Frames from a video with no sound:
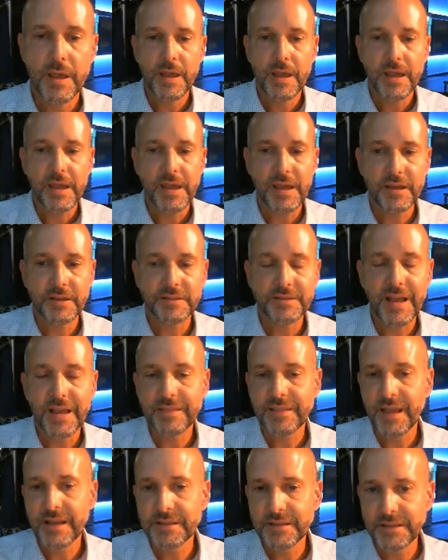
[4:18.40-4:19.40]
is that
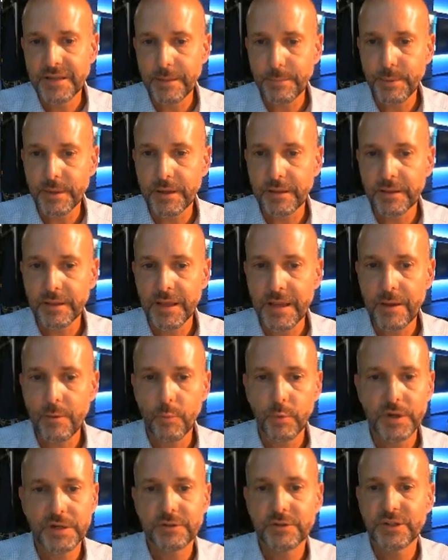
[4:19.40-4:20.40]
they typically
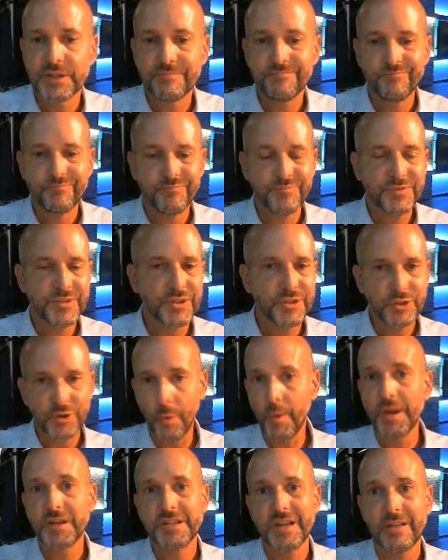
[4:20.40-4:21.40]
would
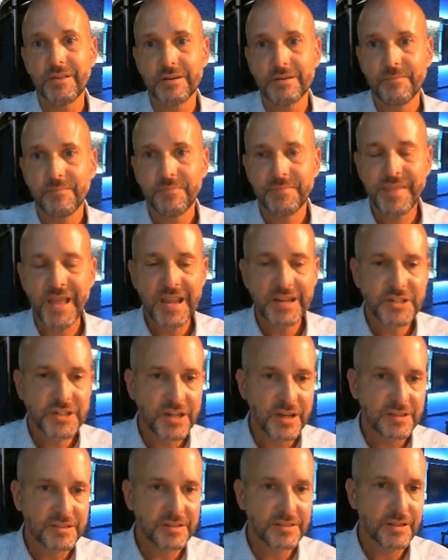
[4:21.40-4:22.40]
destroy each other. They
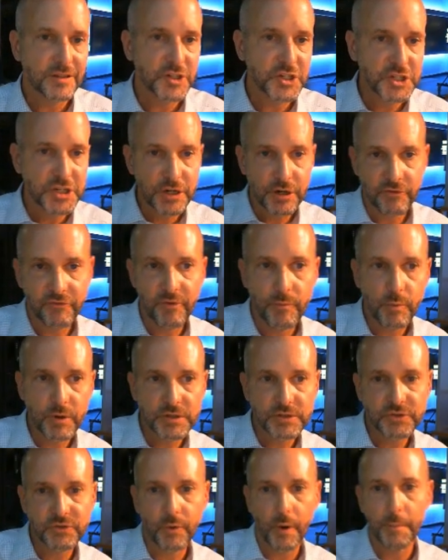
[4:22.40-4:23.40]
just, the shear from one
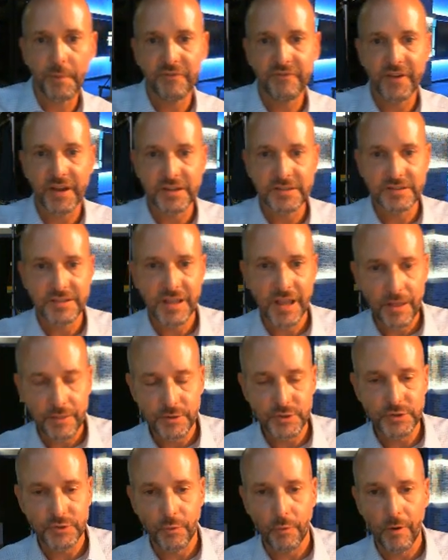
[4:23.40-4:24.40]
storm affects the other
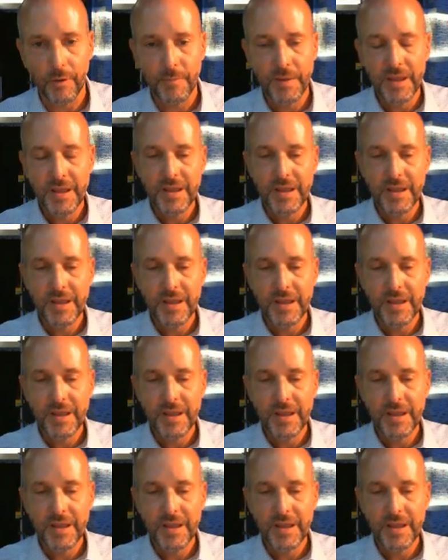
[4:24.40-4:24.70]
storm.